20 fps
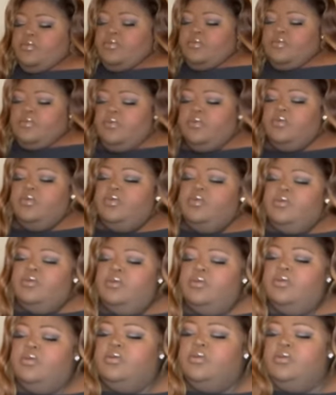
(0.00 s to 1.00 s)

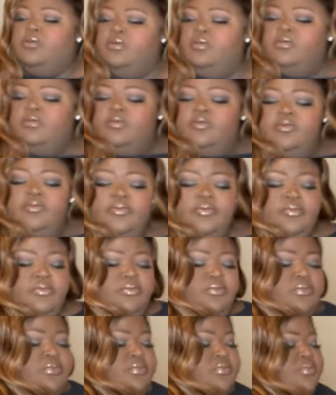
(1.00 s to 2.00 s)

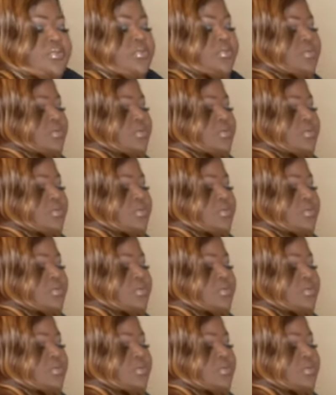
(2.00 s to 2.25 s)
No one is speaking in this clip.